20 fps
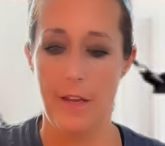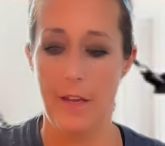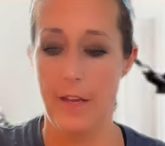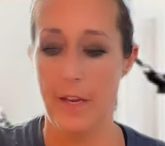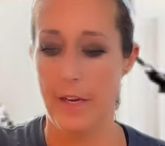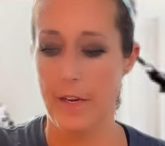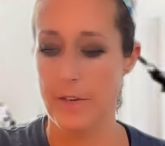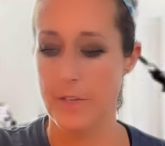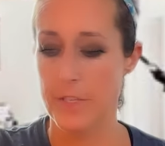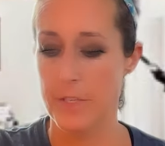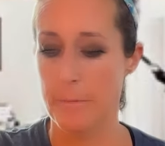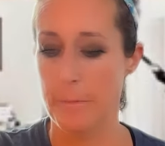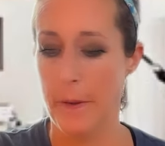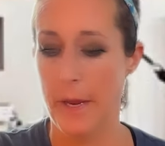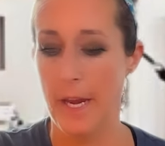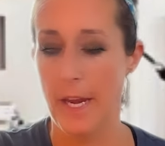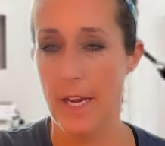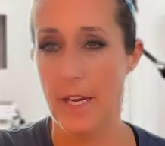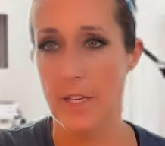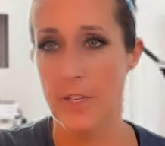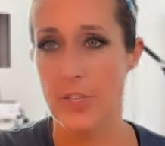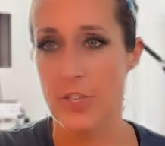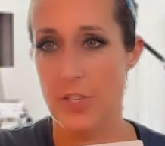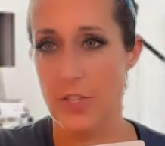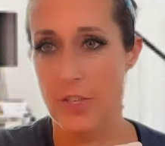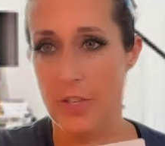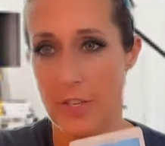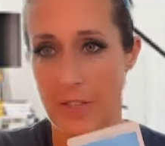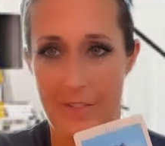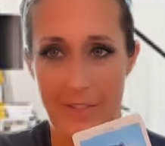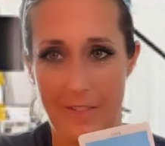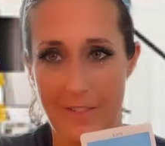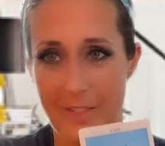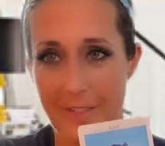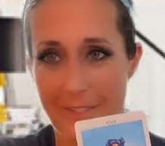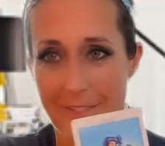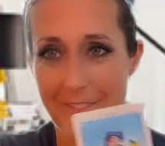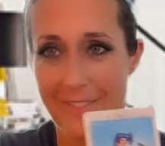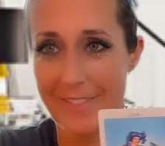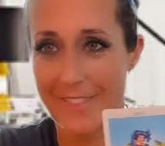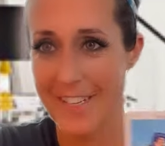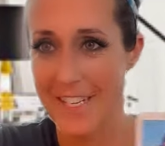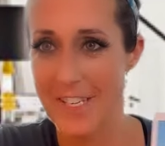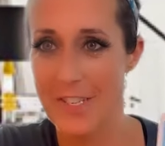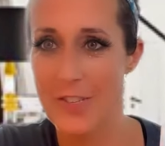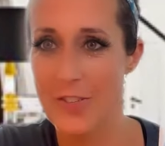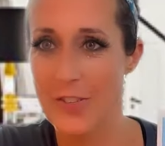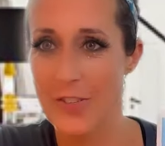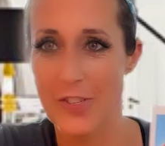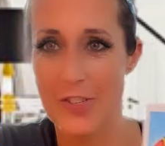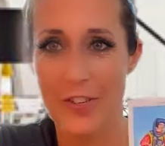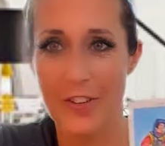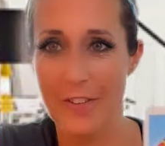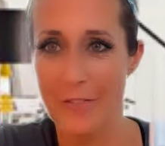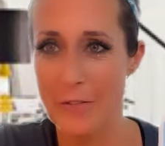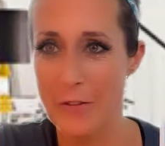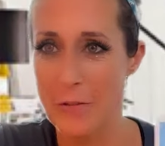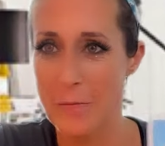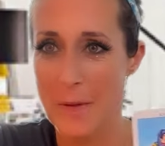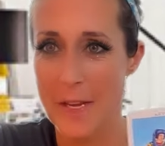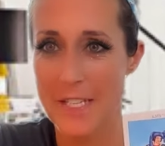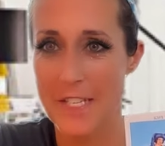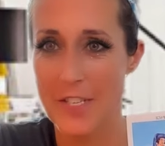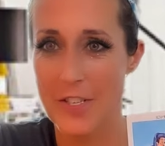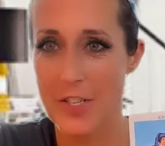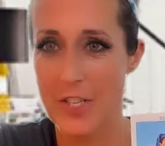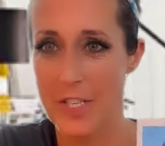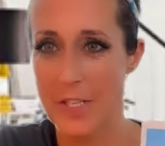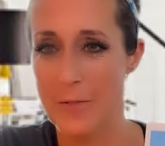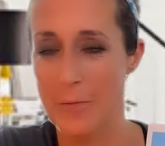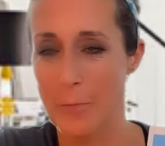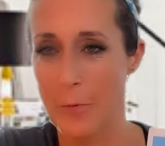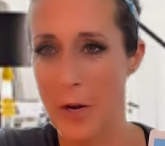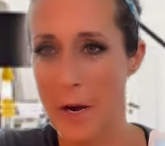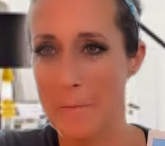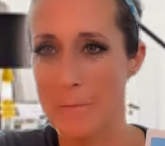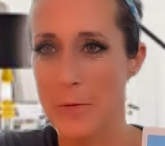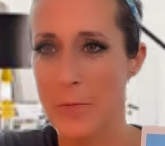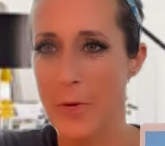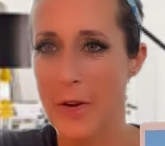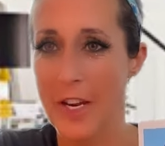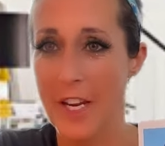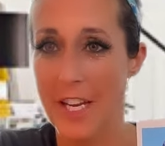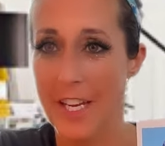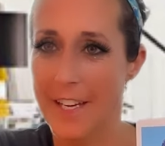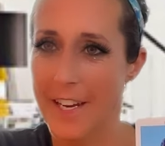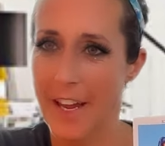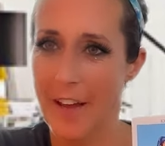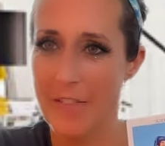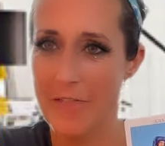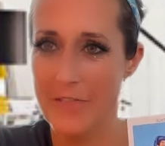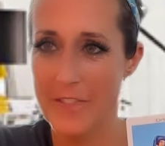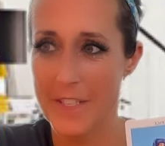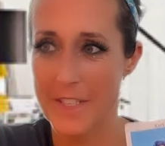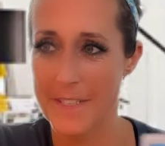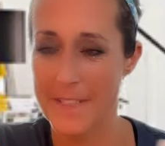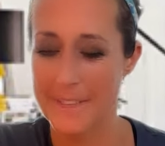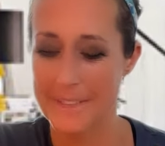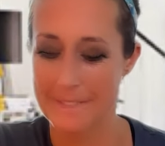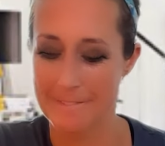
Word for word: Here's a Page. He's just delivering the messages, perhaps bringing a gift.